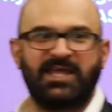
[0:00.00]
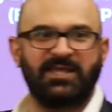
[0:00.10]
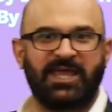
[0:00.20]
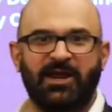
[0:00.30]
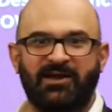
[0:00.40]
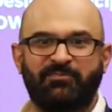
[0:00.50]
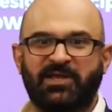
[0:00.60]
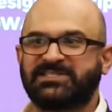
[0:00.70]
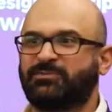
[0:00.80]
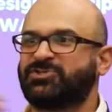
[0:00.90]
taken care of
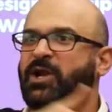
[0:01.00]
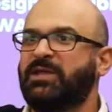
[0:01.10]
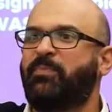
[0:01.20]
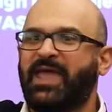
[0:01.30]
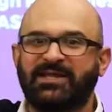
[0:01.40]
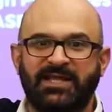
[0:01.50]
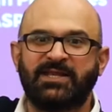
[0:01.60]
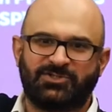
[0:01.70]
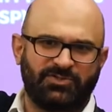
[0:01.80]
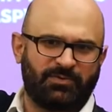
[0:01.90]
because it was already baked in
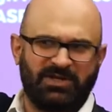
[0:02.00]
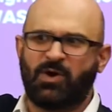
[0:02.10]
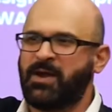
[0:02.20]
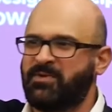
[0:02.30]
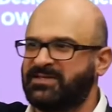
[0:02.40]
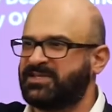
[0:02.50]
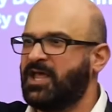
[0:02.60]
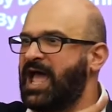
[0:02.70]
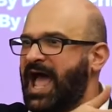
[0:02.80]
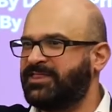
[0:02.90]
into the requirements
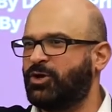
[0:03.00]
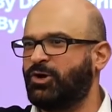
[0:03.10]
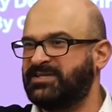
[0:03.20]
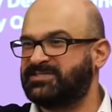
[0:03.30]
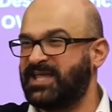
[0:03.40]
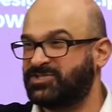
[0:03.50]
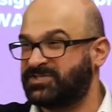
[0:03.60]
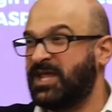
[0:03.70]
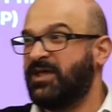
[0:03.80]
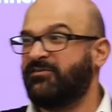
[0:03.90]
at the early
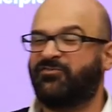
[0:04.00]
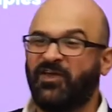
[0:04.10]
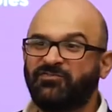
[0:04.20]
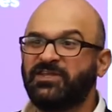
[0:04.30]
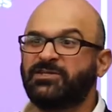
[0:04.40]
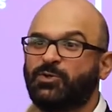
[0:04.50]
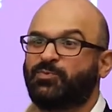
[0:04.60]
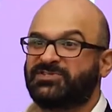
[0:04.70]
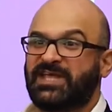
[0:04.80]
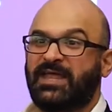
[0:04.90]
stages.
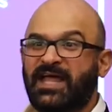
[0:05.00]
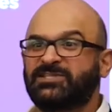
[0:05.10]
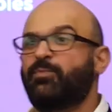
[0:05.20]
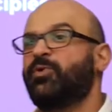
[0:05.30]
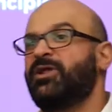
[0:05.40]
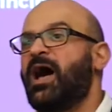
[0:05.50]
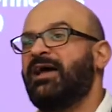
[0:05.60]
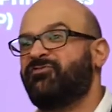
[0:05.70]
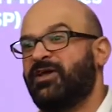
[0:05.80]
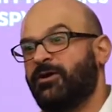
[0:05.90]
52%, that's a pretty
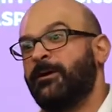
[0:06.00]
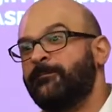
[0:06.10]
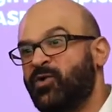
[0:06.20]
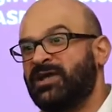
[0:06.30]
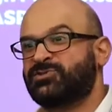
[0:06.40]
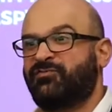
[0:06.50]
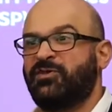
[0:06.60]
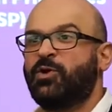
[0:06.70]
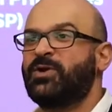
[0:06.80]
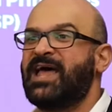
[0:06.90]
high figure, right? So if
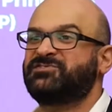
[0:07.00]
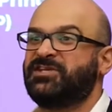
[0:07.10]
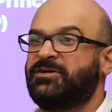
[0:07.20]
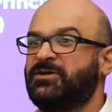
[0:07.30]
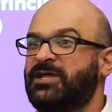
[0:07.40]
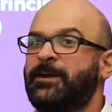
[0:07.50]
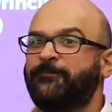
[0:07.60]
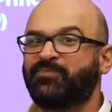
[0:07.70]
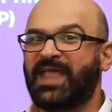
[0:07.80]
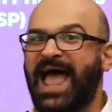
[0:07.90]
you don't have security
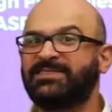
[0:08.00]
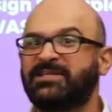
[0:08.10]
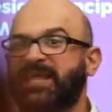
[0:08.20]
at the